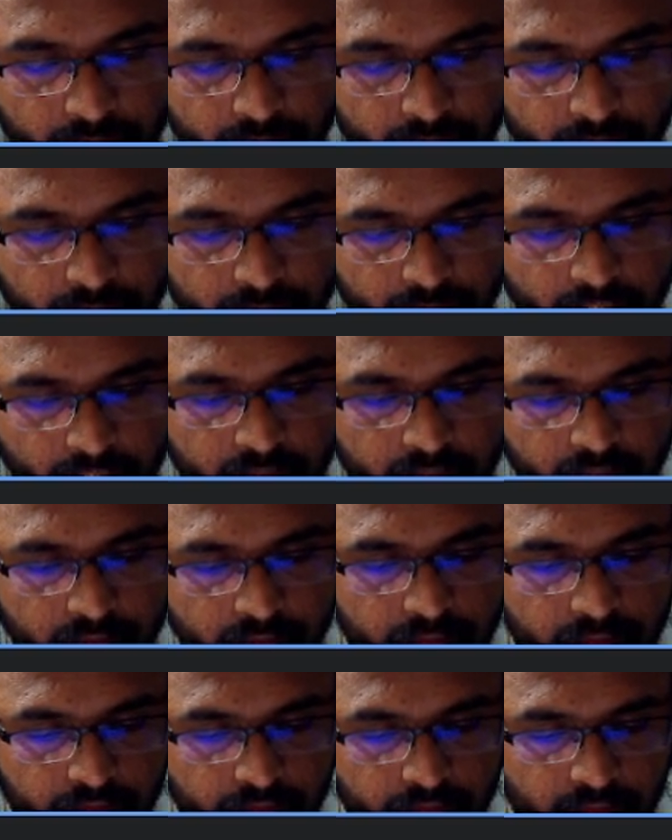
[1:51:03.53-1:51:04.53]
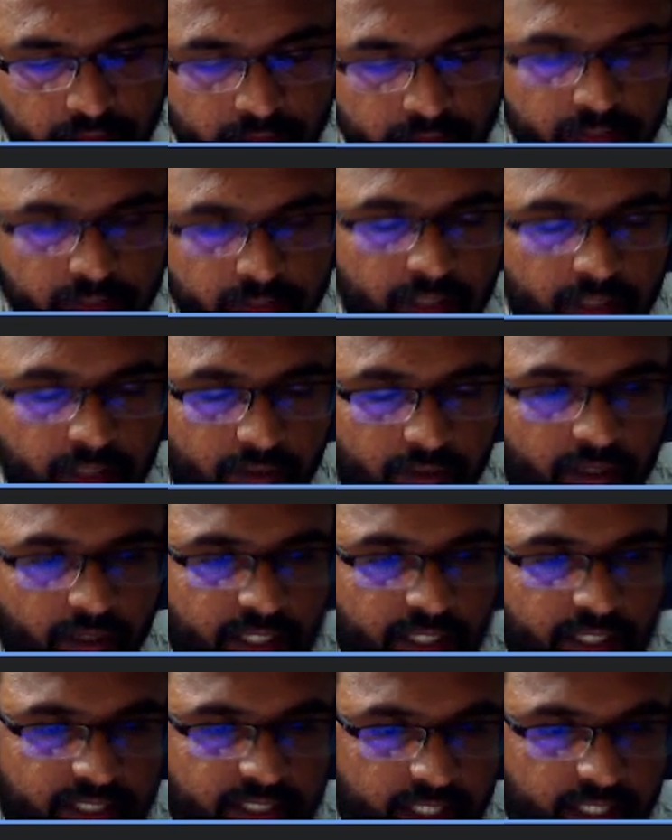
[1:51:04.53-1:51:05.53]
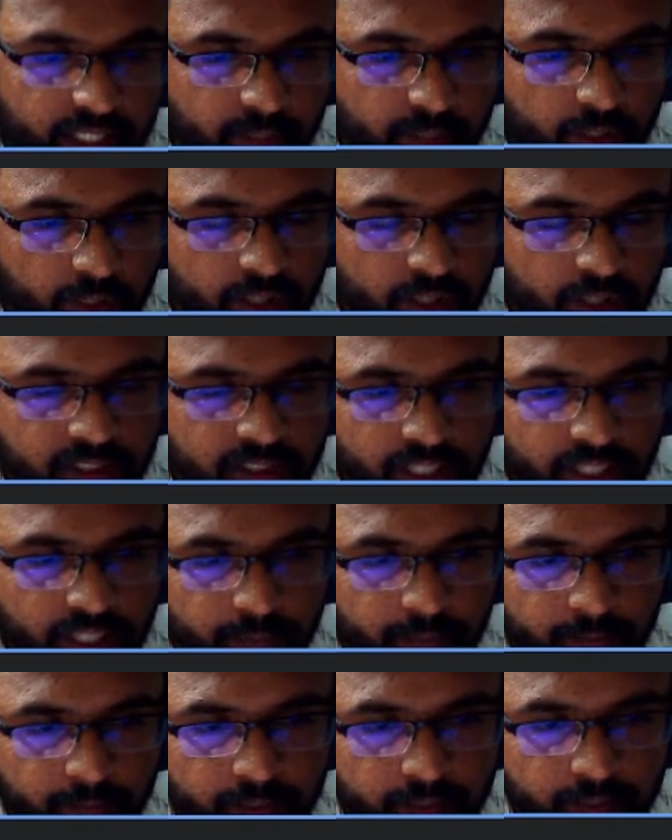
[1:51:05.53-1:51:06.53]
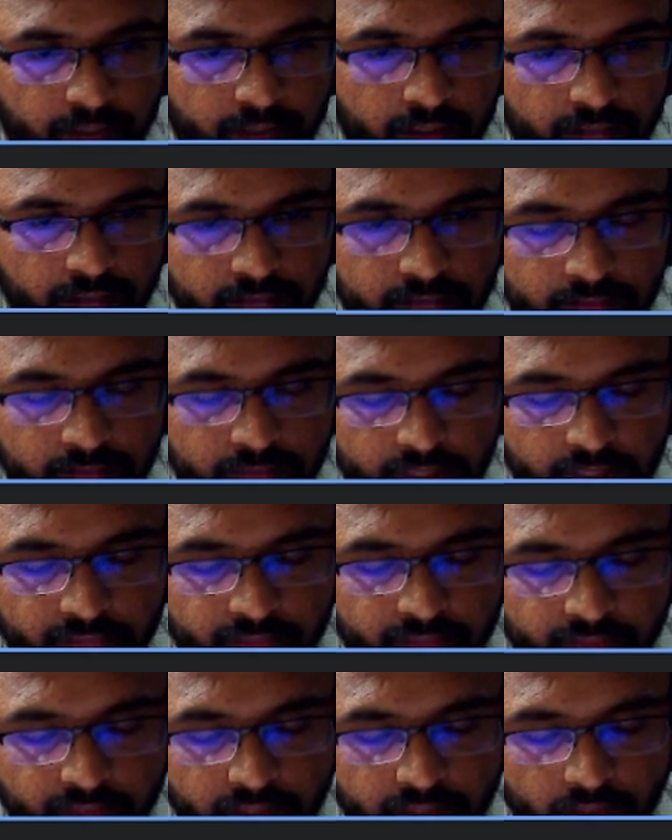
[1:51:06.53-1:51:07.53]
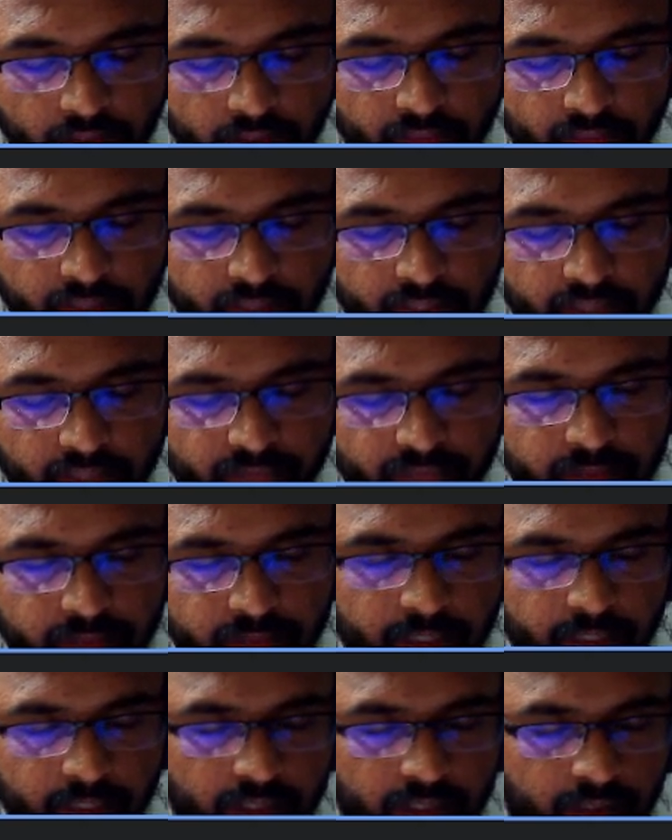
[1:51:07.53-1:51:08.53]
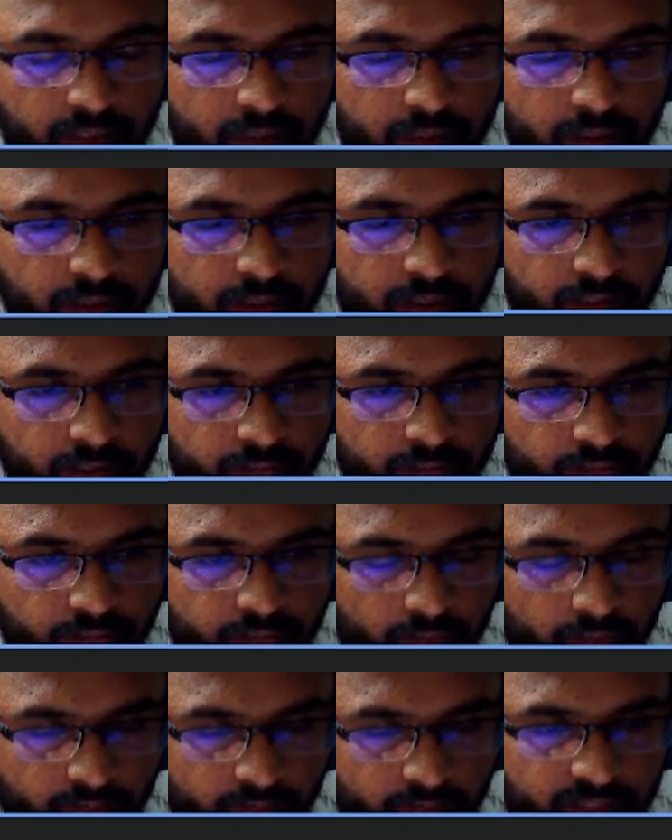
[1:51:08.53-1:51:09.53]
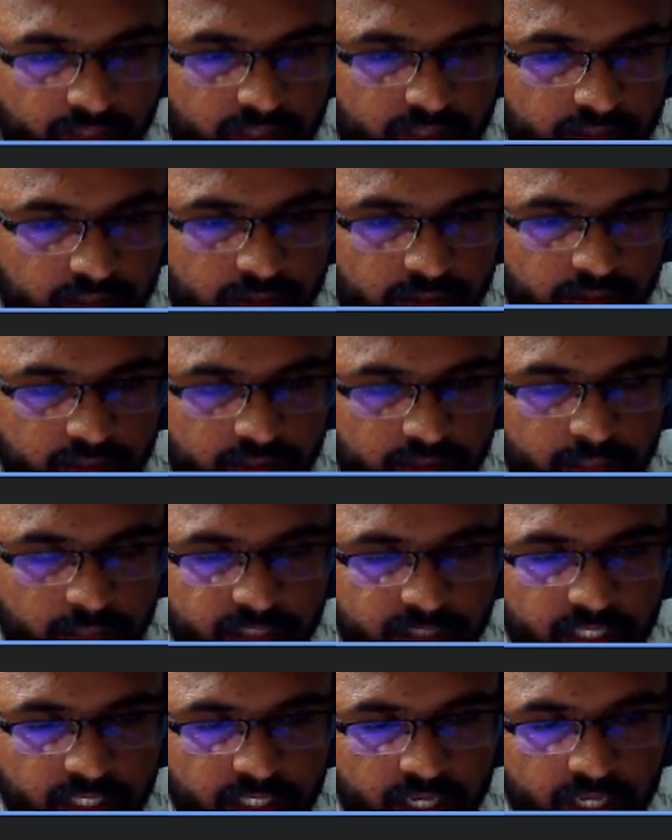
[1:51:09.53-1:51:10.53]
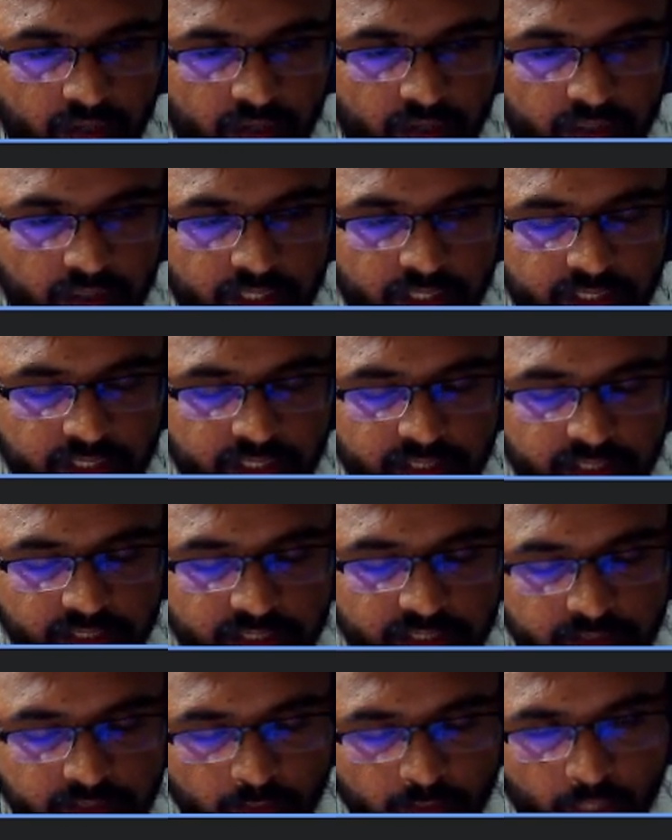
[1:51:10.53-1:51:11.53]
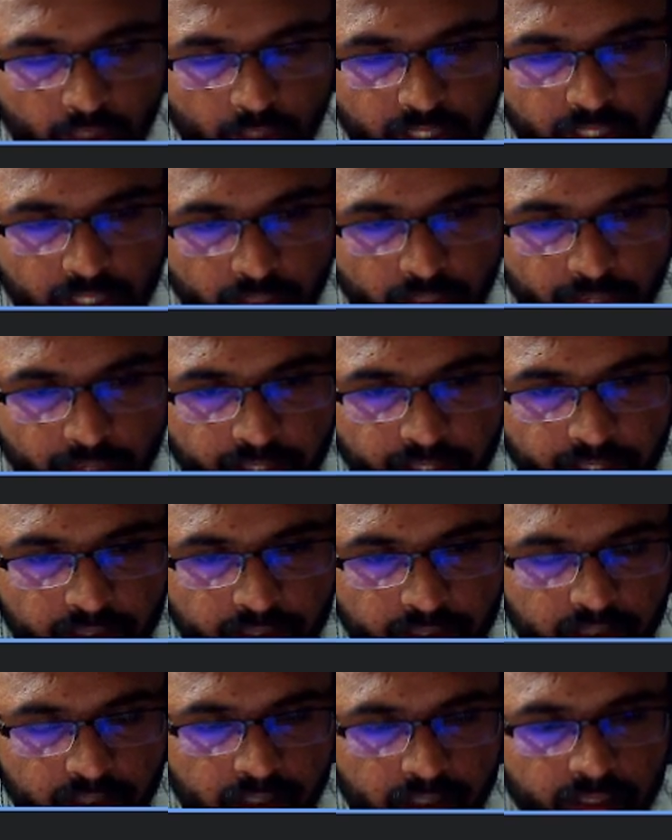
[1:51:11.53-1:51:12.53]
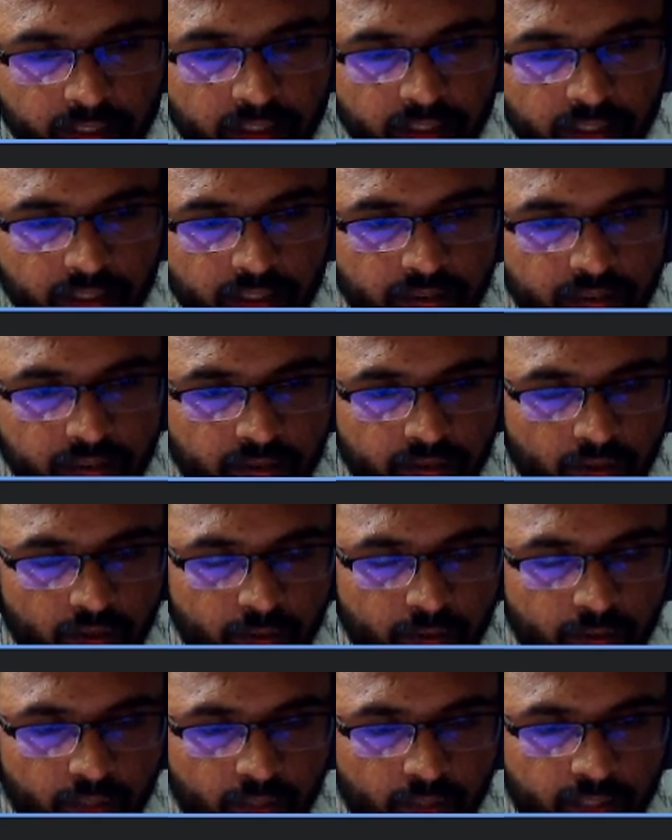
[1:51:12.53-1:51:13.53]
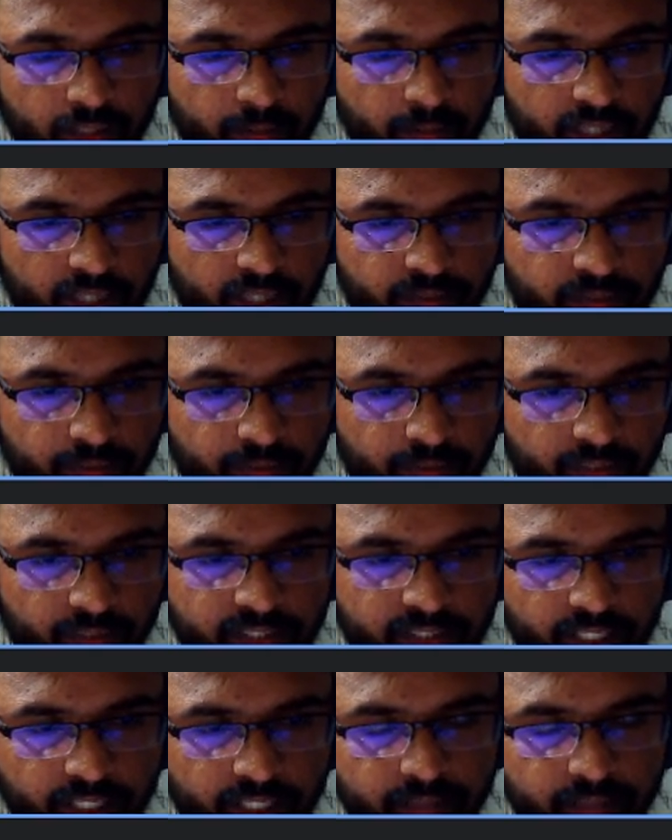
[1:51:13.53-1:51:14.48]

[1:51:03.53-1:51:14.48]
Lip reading: But it's a terminology that people even common countries, but for our subject and all the disciplines, molecular weight or molecular mass when we are saying,